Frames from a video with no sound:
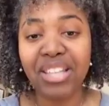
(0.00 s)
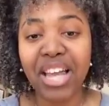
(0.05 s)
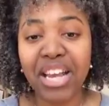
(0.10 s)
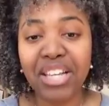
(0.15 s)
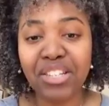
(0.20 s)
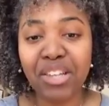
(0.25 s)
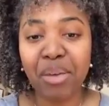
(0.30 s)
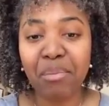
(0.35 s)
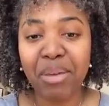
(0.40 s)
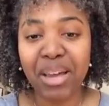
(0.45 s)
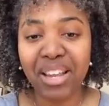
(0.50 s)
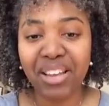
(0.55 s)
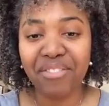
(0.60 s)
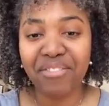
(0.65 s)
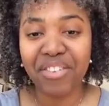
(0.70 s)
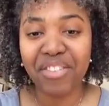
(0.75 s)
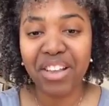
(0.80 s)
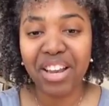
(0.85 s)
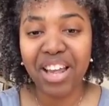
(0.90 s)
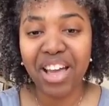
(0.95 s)
Thanks, Camila,
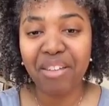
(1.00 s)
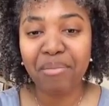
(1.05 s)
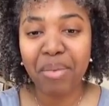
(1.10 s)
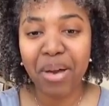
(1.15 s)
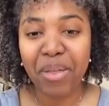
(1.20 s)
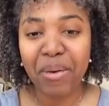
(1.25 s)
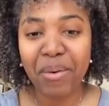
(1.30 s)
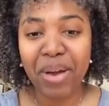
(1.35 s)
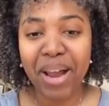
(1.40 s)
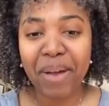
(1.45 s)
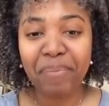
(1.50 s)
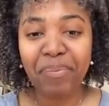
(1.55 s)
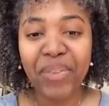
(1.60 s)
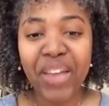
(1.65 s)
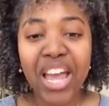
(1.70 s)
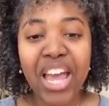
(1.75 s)
for the love, by the way.